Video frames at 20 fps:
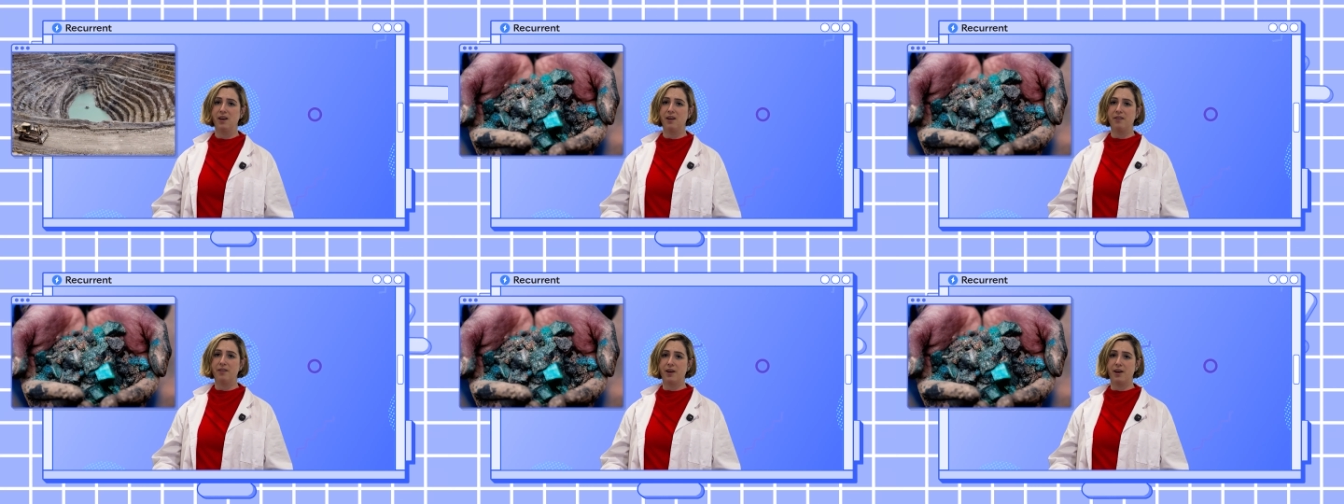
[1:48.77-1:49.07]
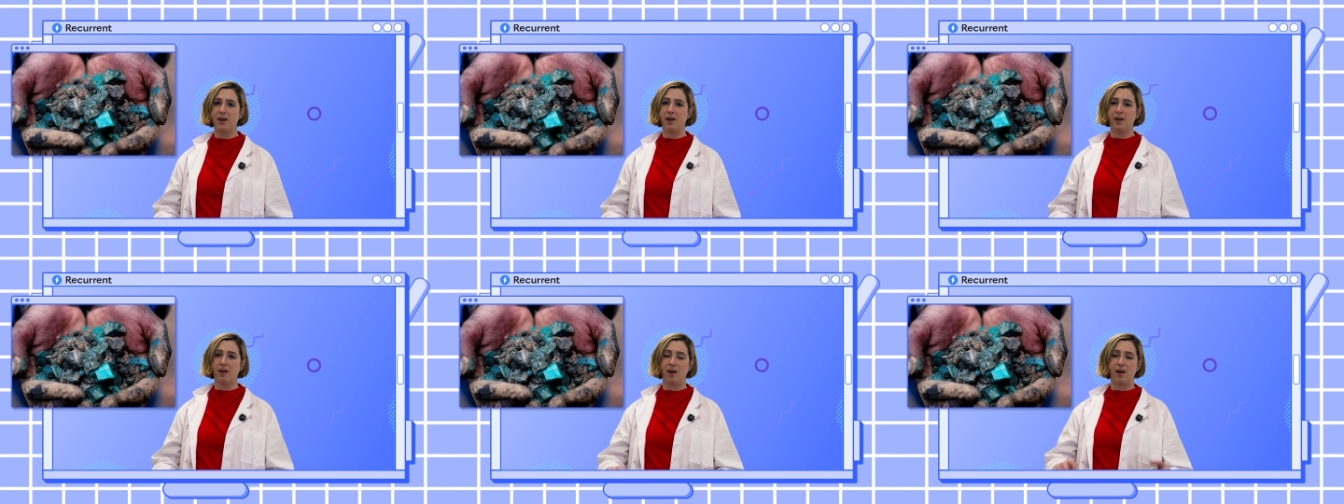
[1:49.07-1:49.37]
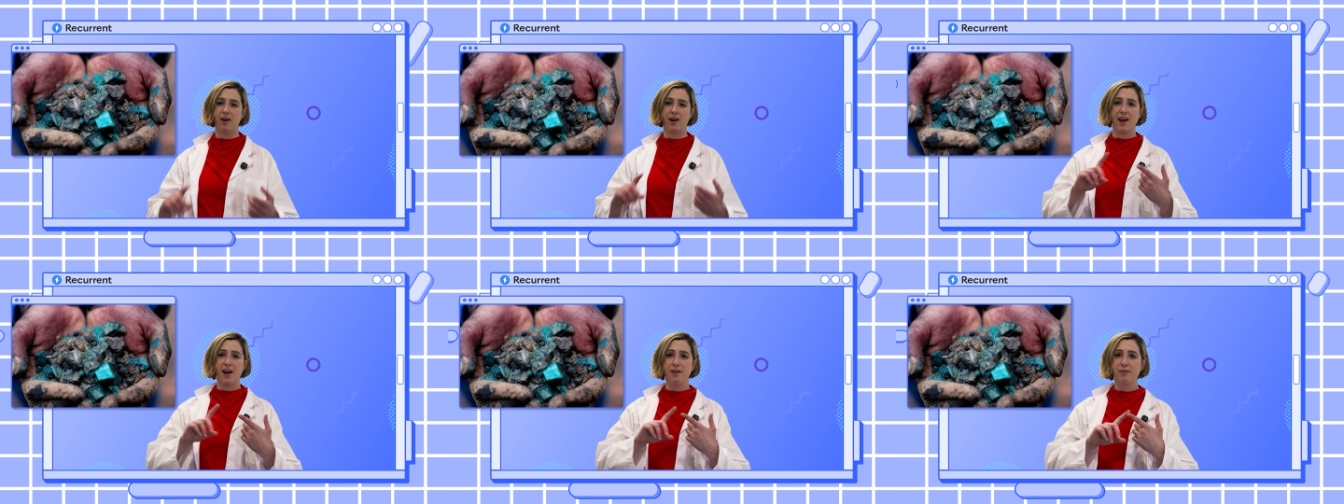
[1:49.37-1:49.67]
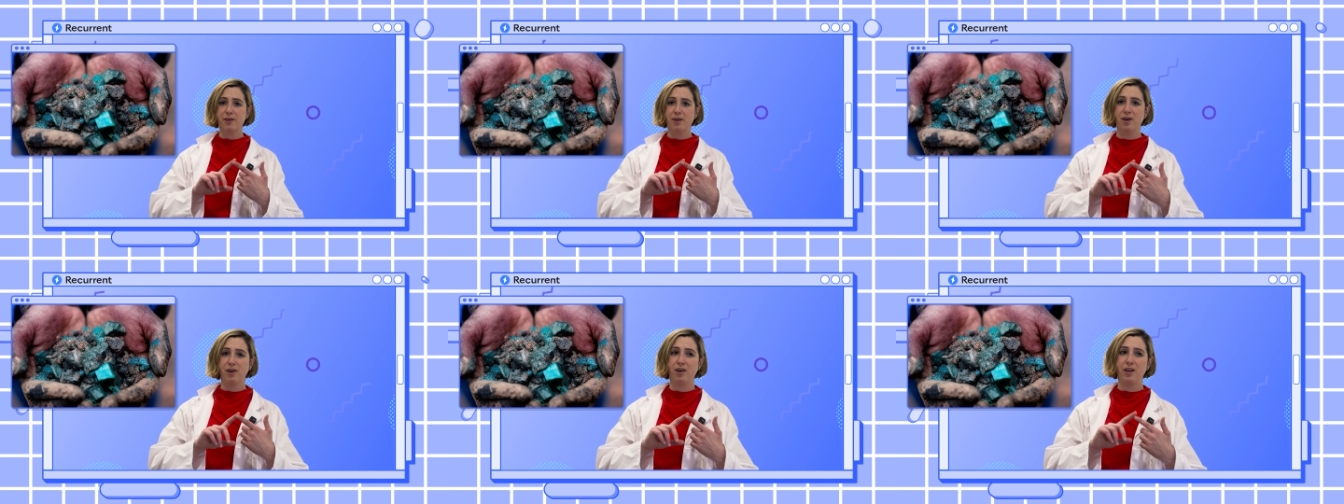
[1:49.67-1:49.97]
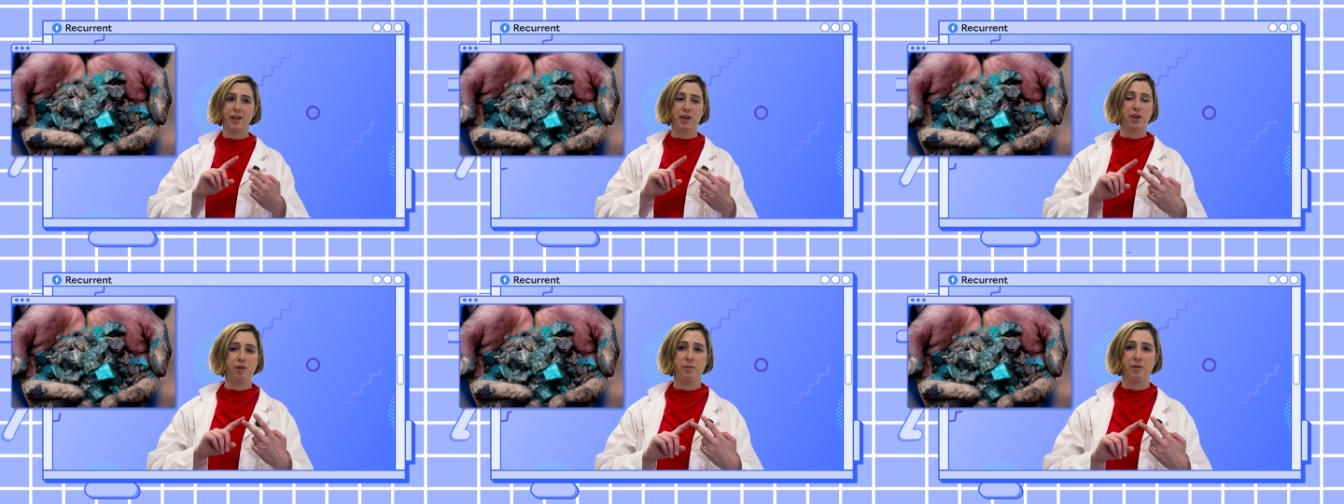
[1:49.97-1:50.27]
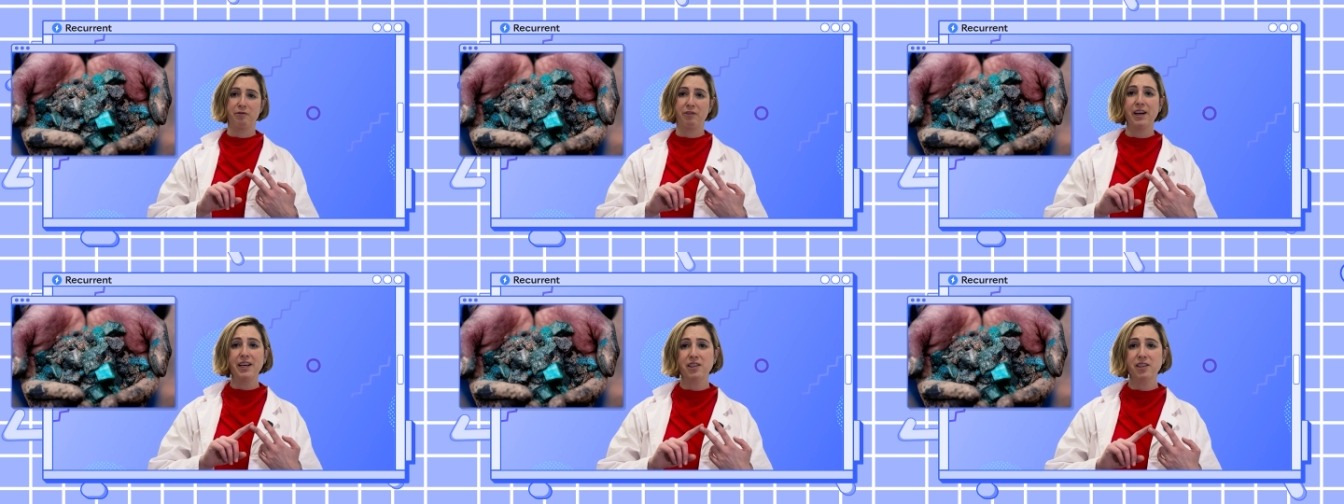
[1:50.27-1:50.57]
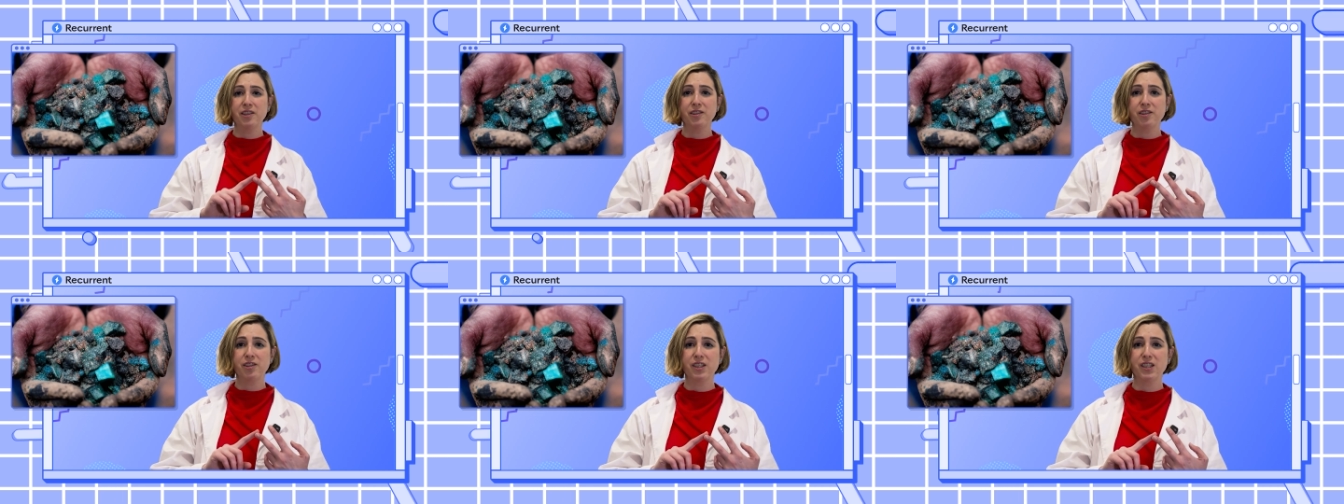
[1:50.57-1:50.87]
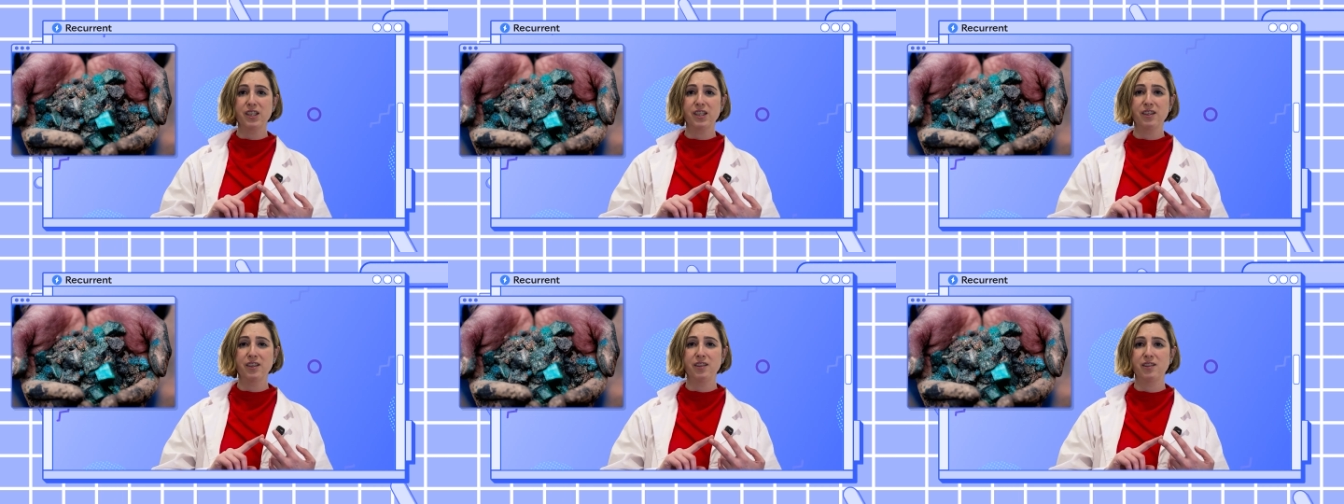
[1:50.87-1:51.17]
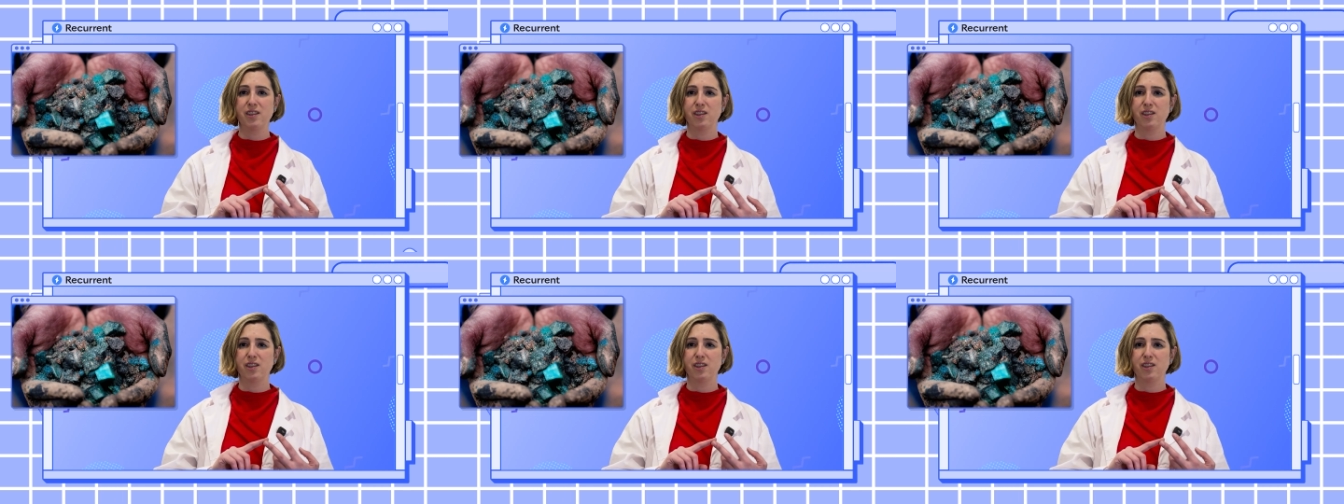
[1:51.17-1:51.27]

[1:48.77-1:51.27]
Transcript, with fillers: There are ethical and human rights concerns,